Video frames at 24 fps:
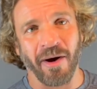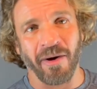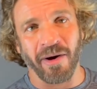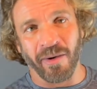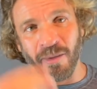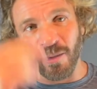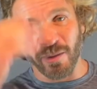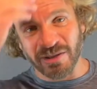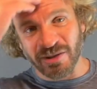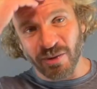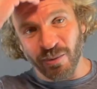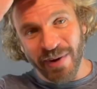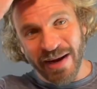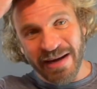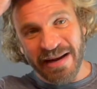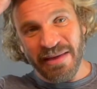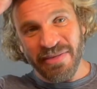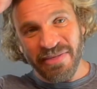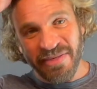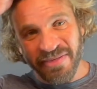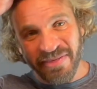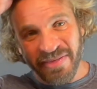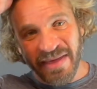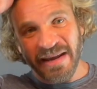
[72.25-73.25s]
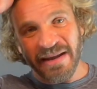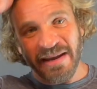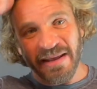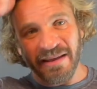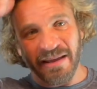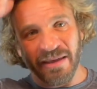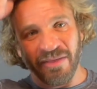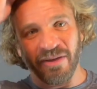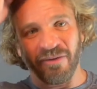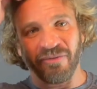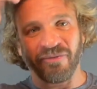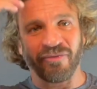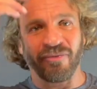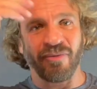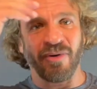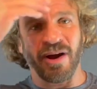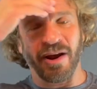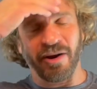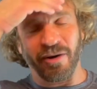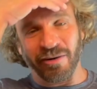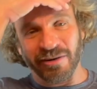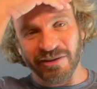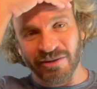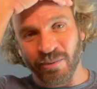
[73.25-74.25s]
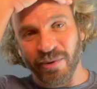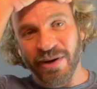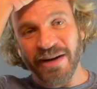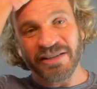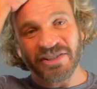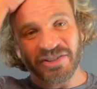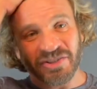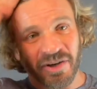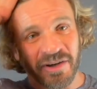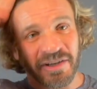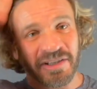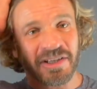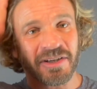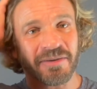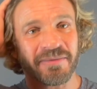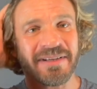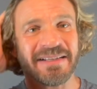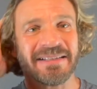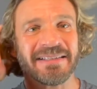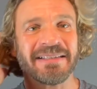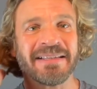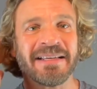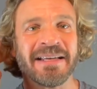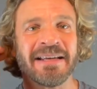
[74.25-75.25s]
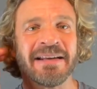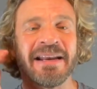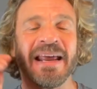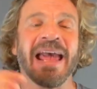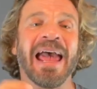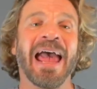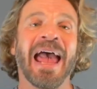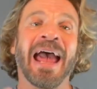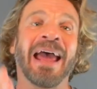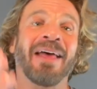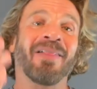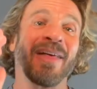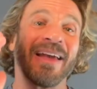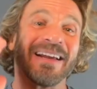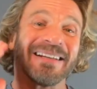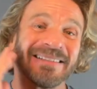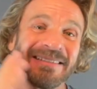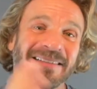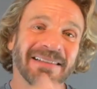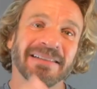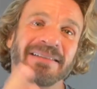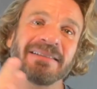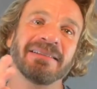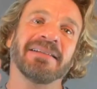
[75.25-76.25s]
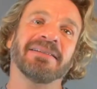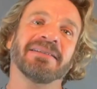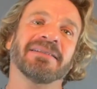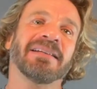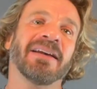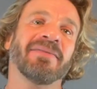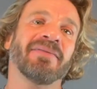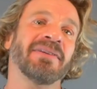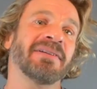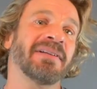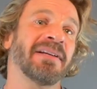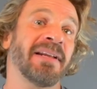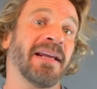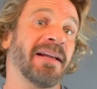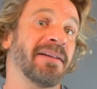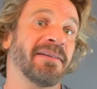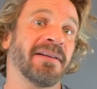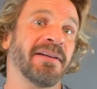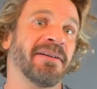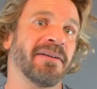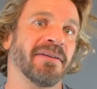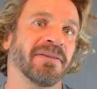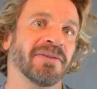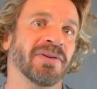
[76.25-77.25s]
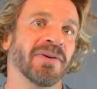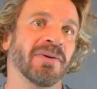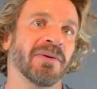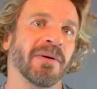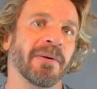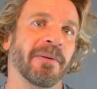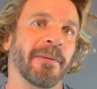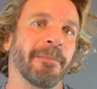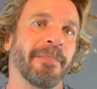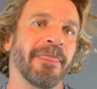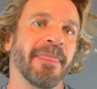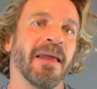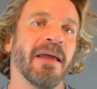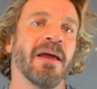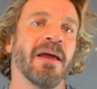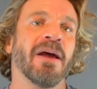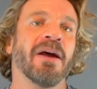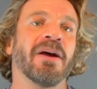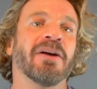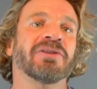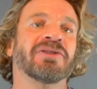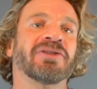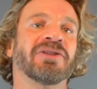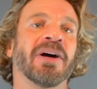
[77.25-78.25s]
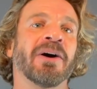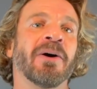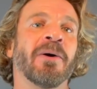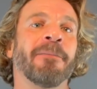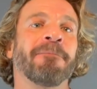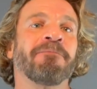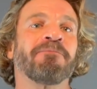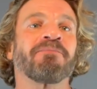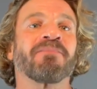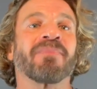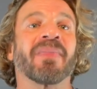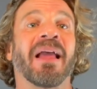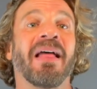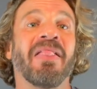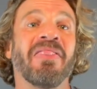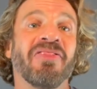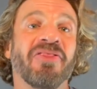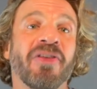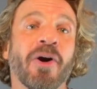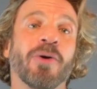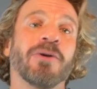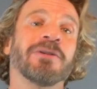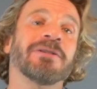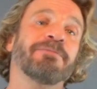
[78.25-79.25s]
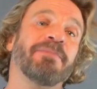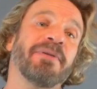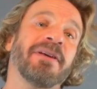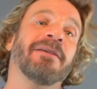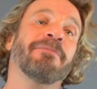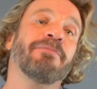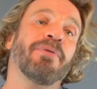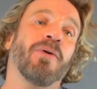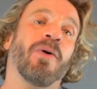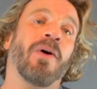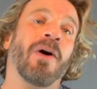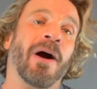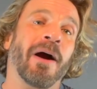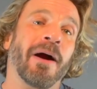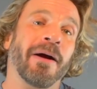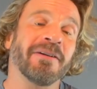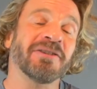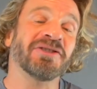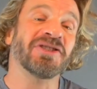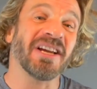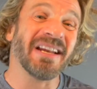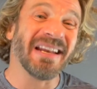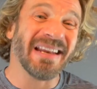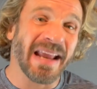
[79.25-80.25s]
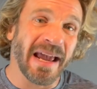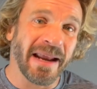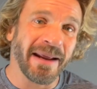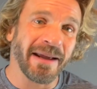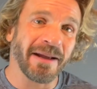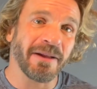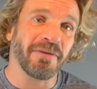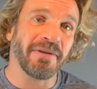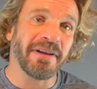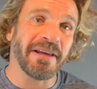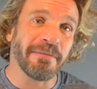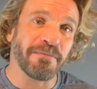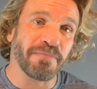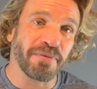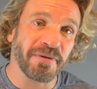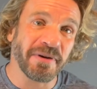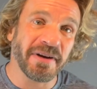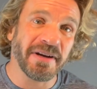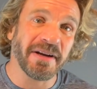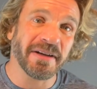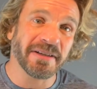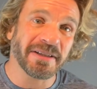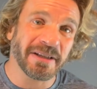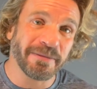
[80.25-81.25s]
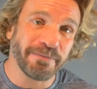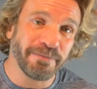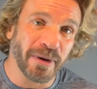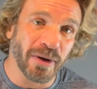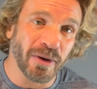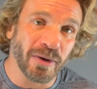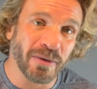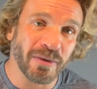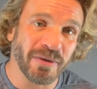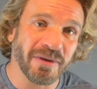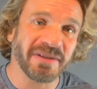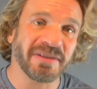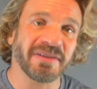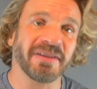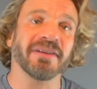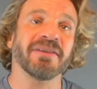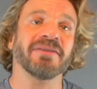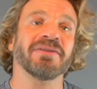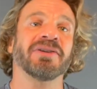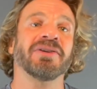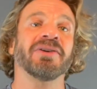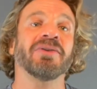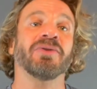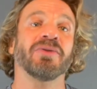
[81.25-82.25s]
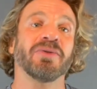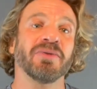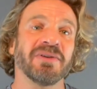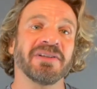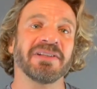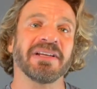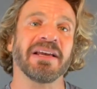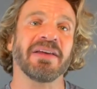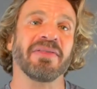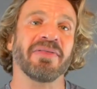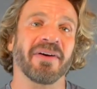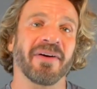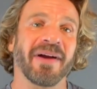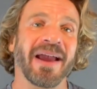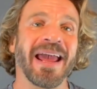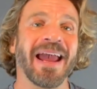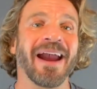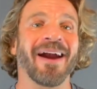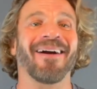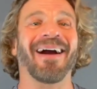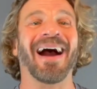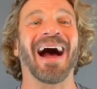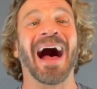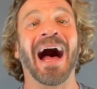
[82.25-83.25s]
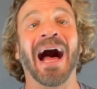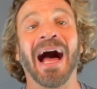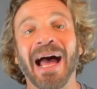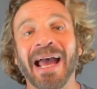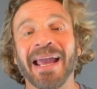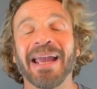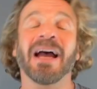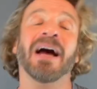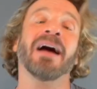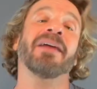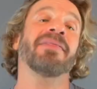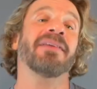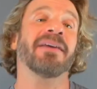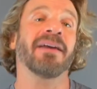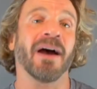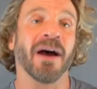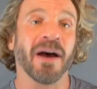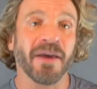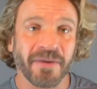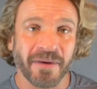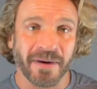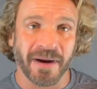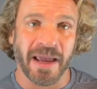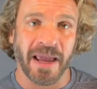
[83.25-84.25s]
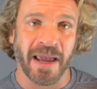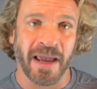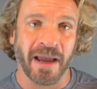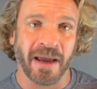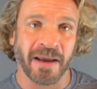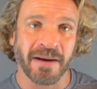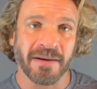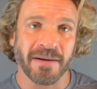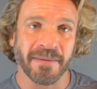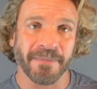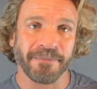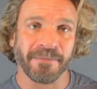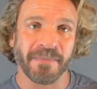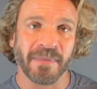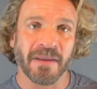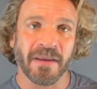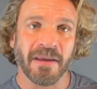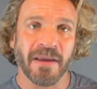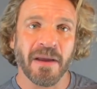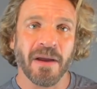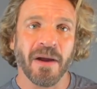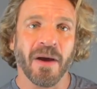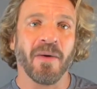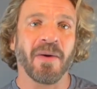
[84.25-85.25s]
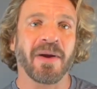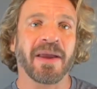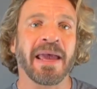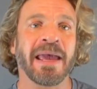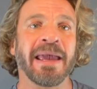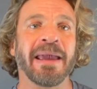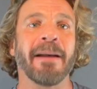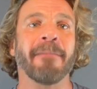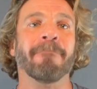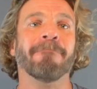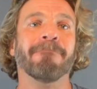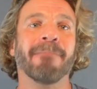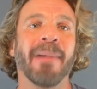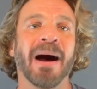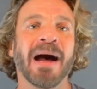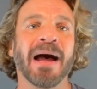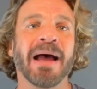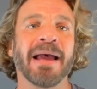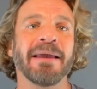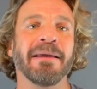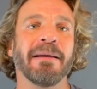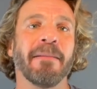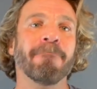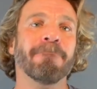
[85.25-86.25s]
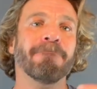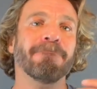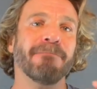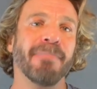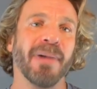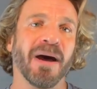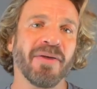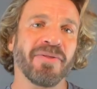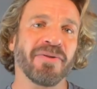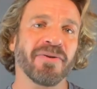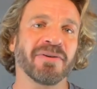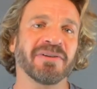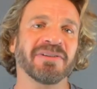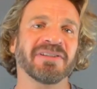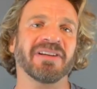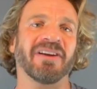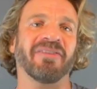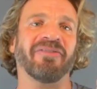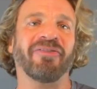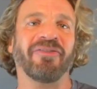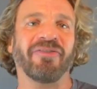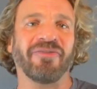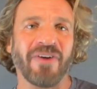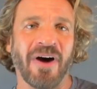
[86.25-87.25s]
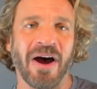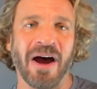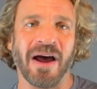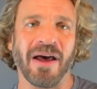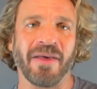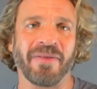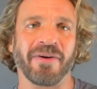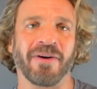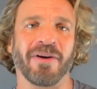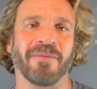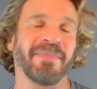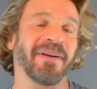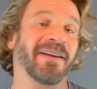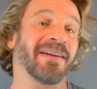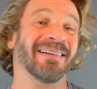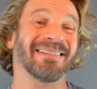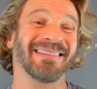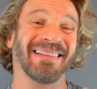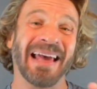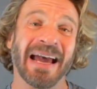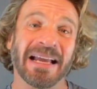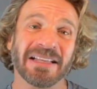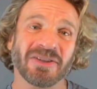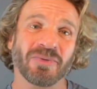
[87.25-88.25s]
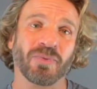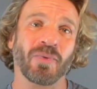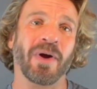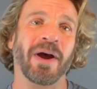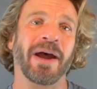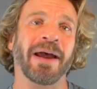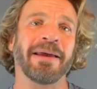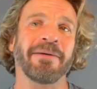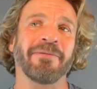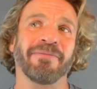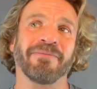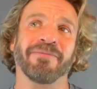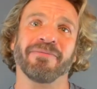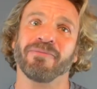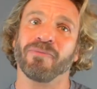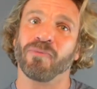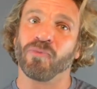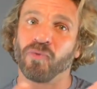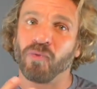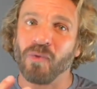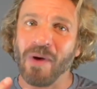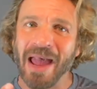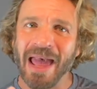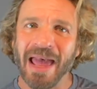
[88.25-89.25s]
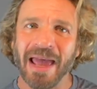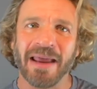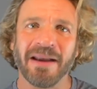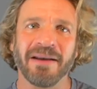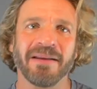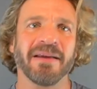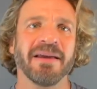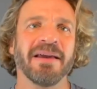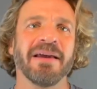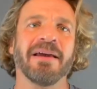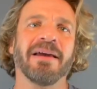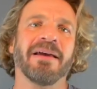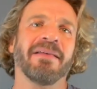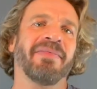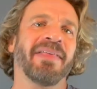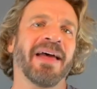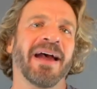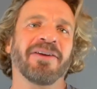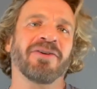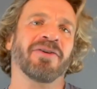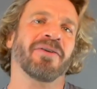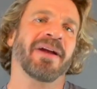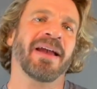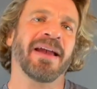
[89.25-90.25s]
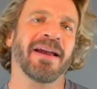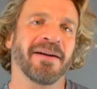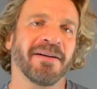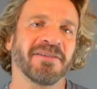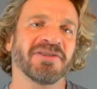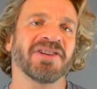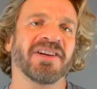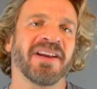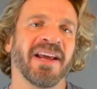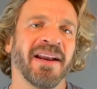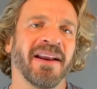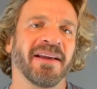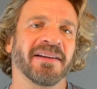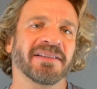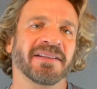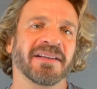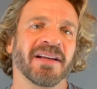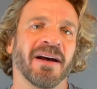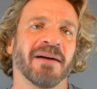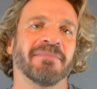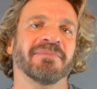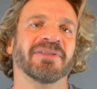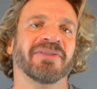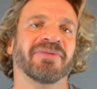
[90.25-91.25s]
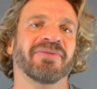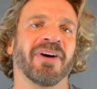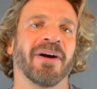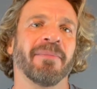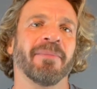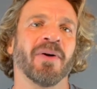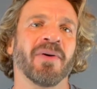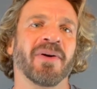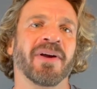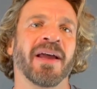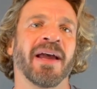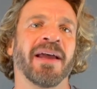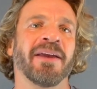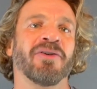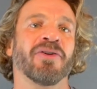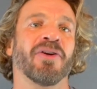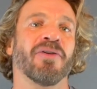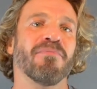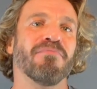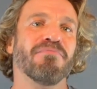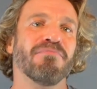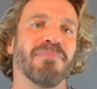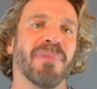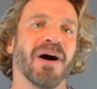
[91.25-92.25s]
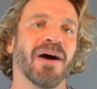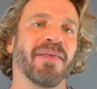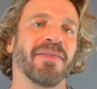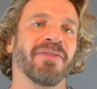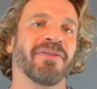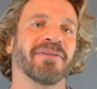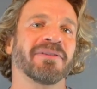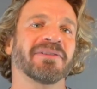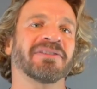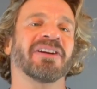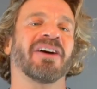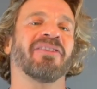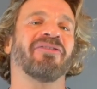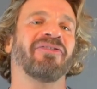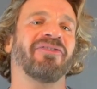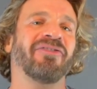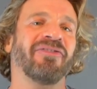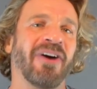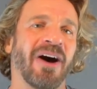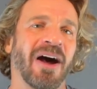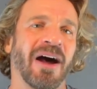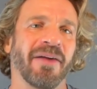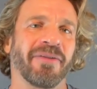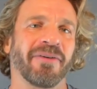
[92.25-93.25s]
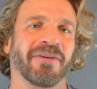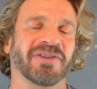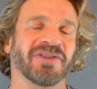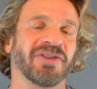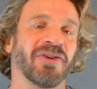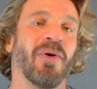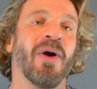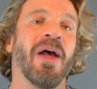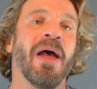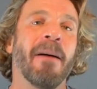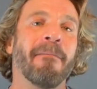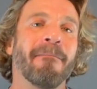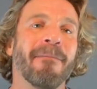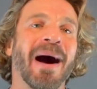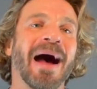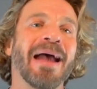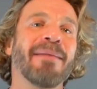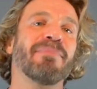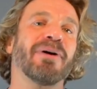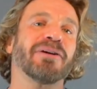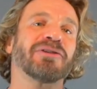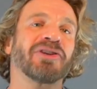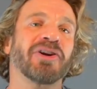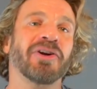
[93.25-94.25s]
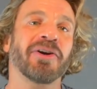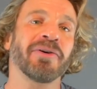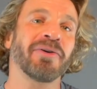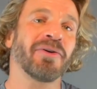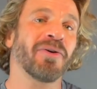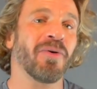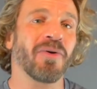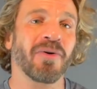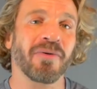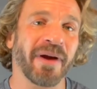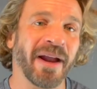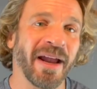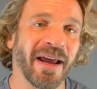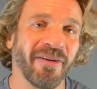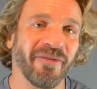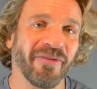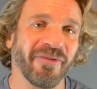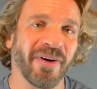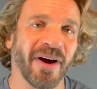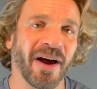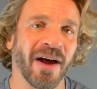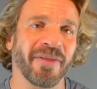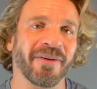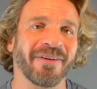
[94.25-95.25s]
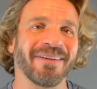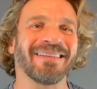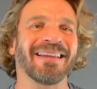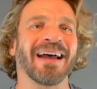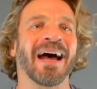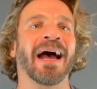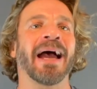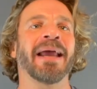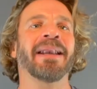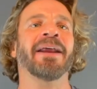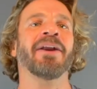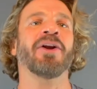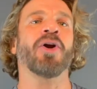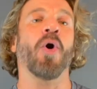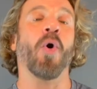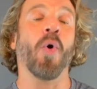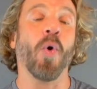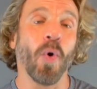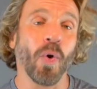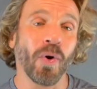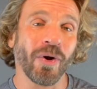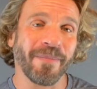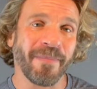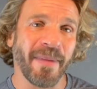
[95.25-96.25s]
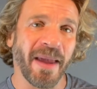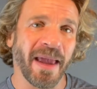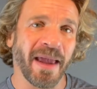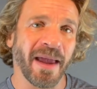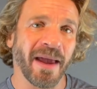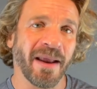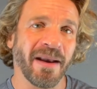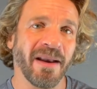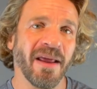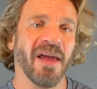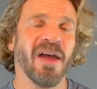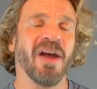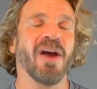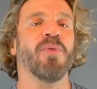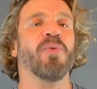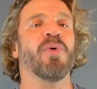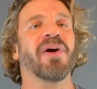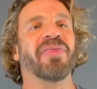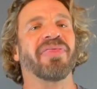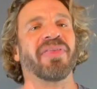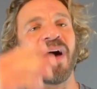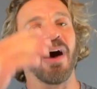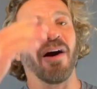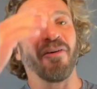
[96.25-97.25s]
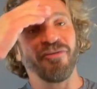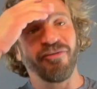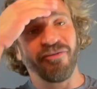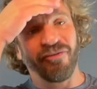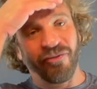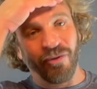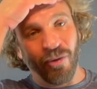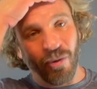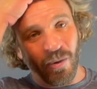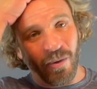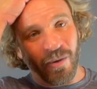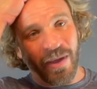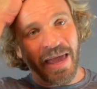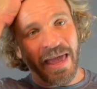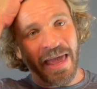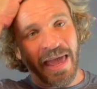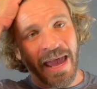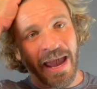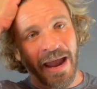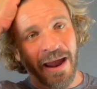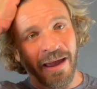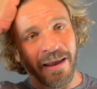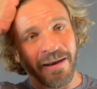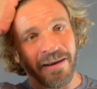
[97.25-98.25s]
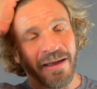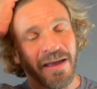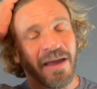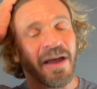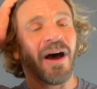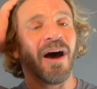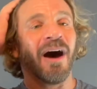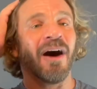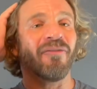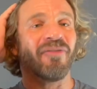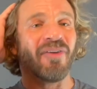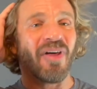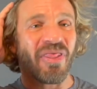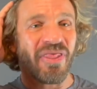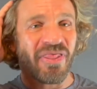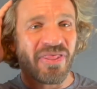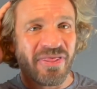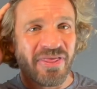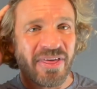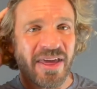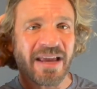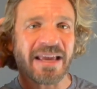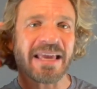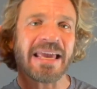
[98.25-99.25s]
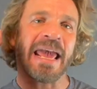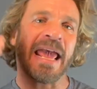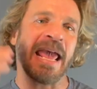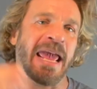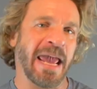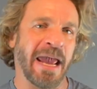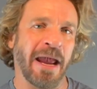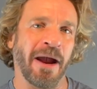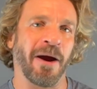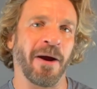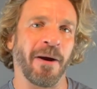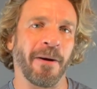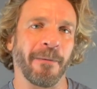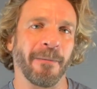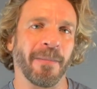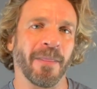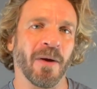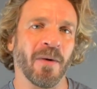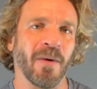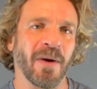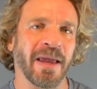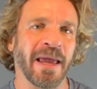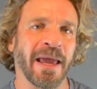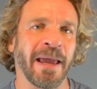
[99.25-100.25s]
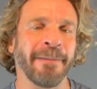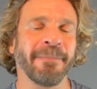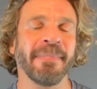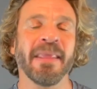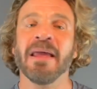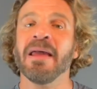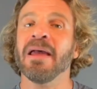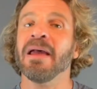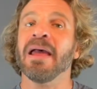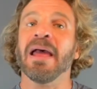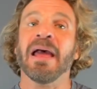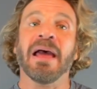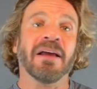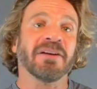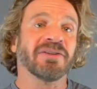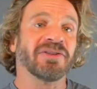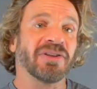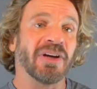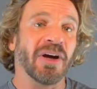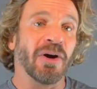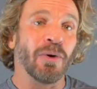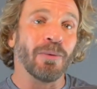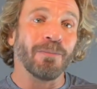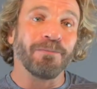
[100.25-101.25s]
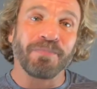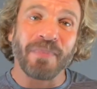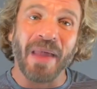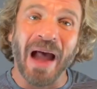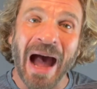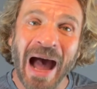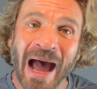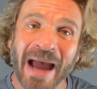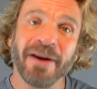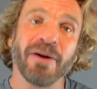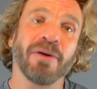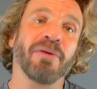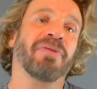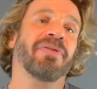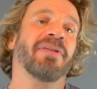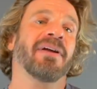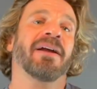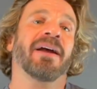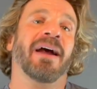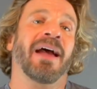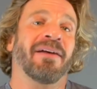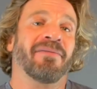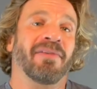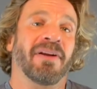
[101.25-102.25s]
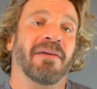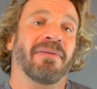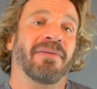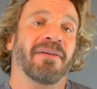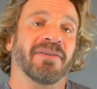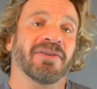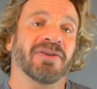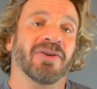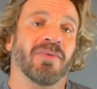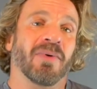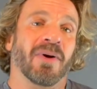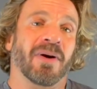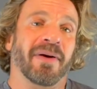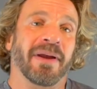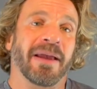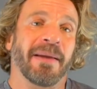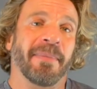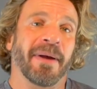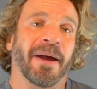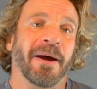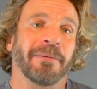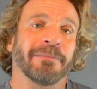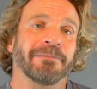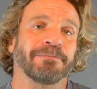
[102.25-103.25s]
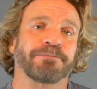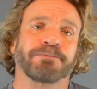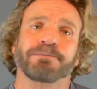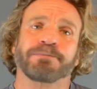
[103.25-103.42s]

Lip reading: It was already thinning in the front. It was already starting to recede at like 16, 17, 18 years old. So those people are genetically predisposed to losing their hair. I, on the other hand, okay, my mother's father, because that's where I read that your hair genetics comes from, okay, your mother's father. So my maternal grandfather died an old man with a full head of thick hair, okay? So I don't think I have anything to worry about.